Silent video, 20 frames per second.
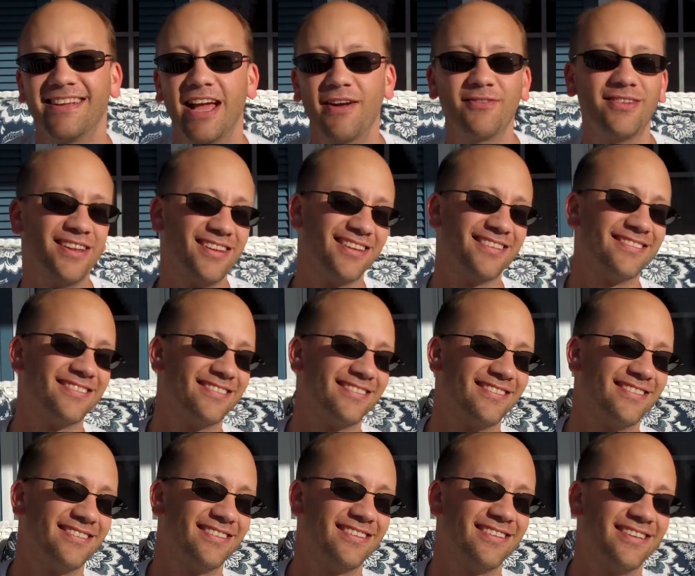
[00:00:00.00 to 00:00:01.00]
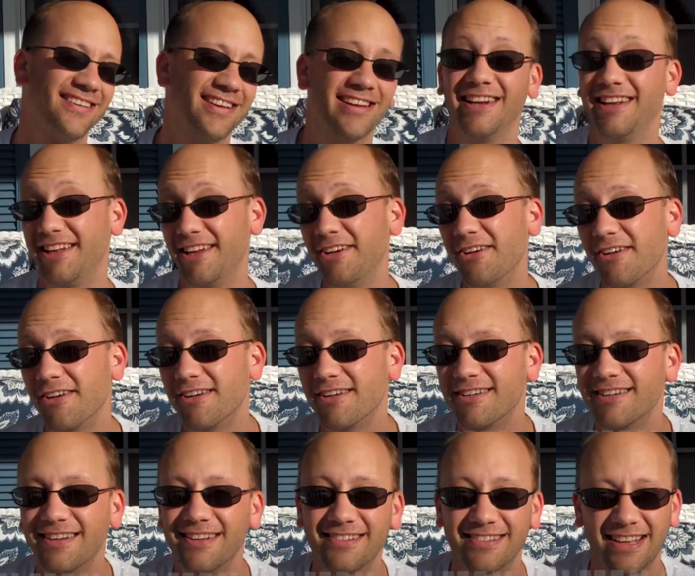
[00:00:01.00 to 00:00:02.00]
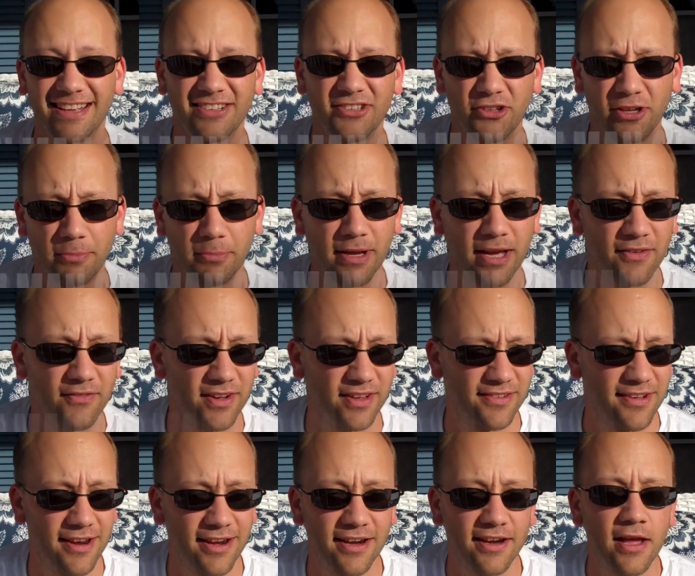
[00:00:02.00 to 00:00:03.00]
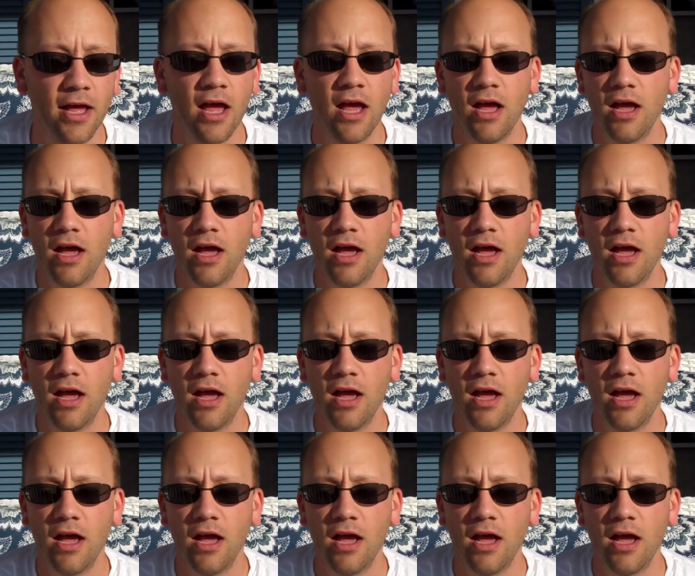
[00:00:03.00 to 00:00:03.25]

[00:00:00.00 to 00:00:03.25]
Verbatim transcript: I haven't done this in a year. So actually, I'm kind of excited.